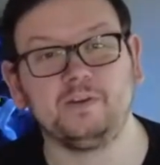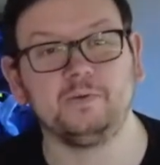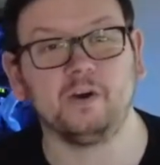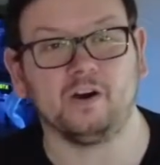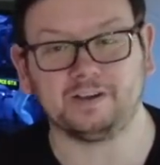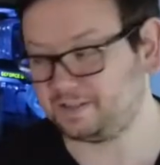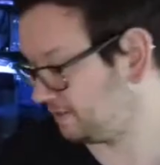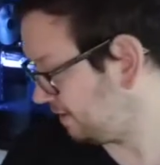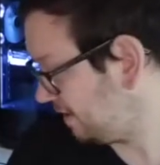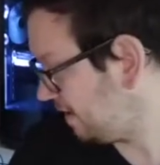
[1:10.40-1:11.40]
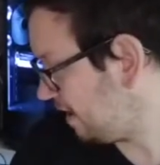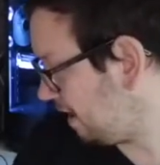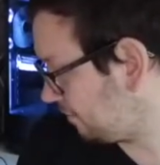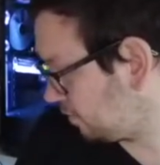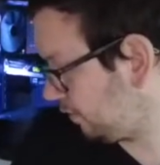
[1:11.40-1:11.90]
you guys.
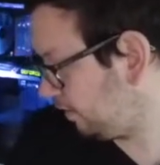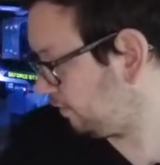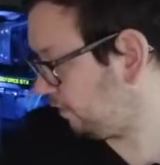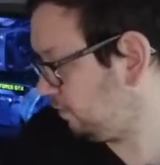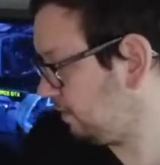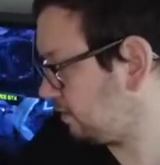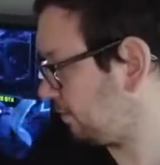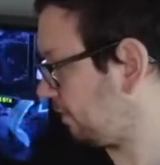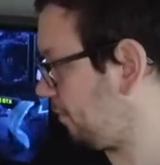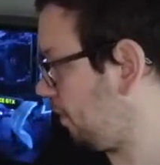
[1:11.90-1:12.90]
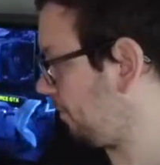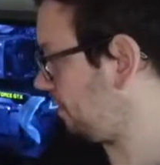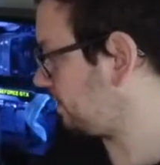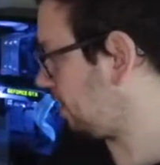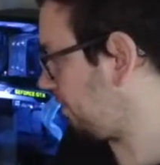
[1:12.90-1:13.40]
So what I'll do is I'm going to pop
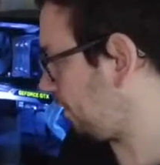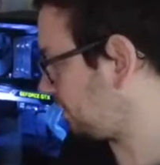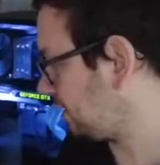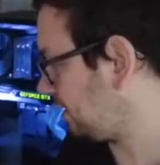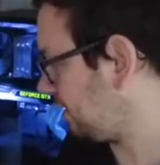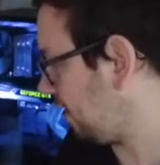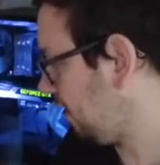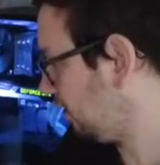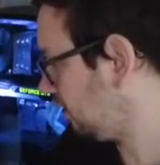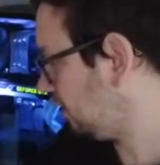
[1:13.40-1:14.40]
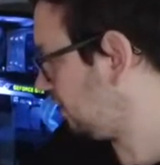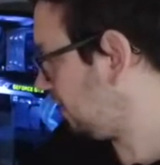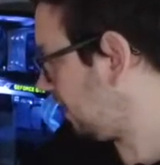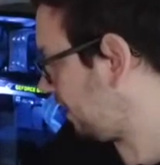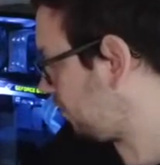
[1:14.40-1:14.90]
this up onto here,
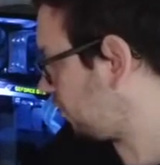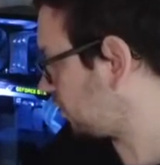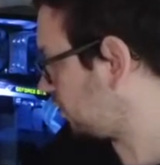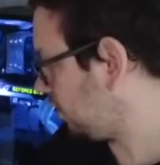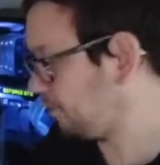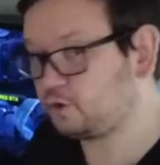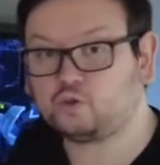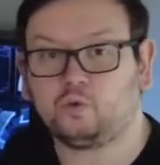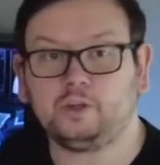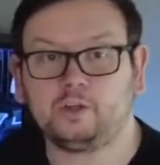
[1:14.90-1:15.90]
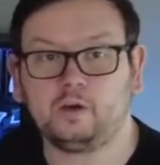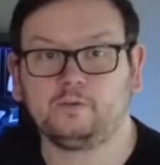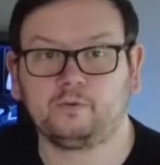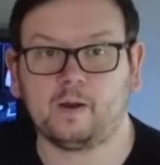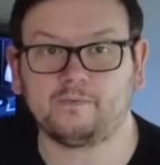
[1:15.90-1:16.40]
and then we'll slowly but surely go
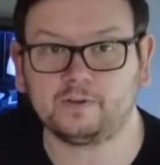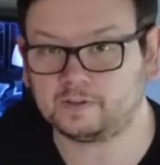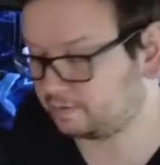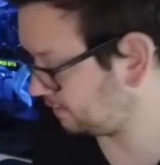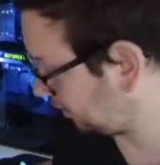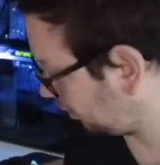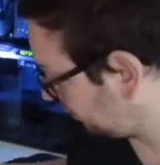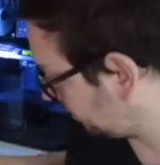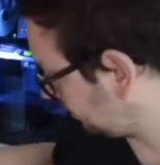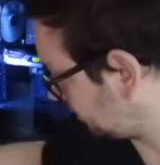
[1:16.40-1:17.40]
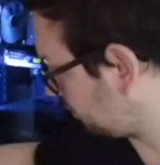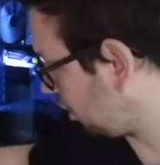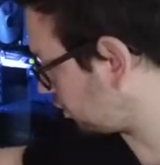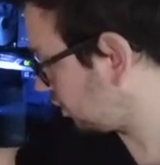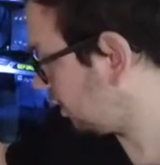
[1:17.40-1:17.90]
through everything that's included in this
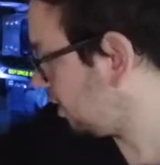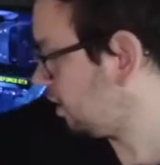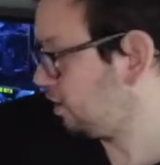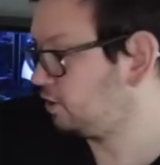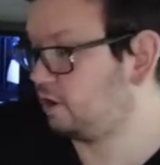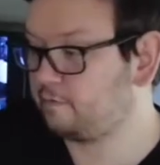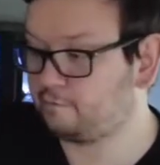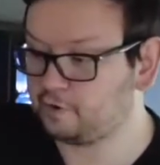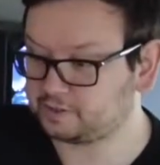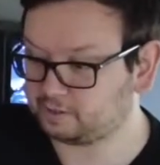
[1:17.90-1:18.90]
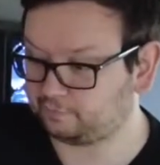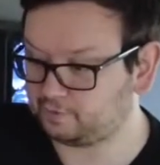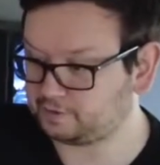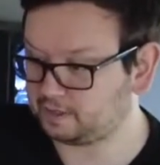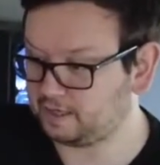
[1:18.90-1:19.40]
box. So first things
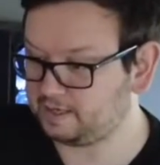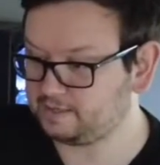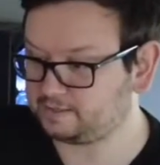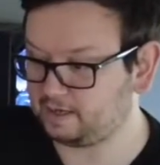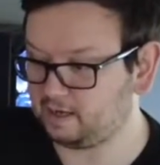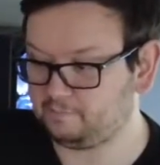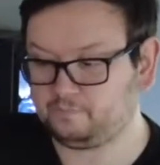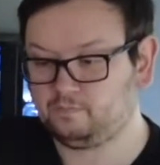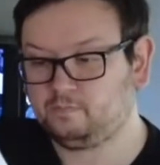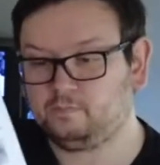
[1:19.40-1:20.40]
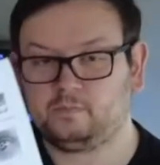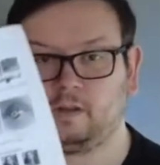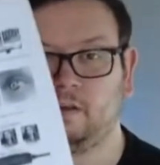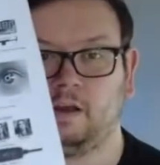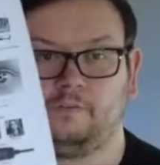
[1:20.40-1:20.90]
first, there is a
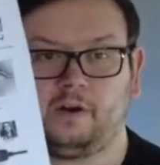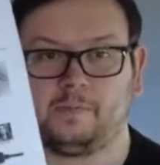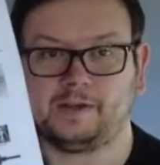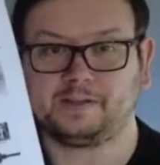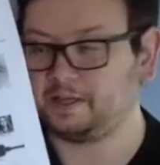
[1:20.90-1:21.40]
very basic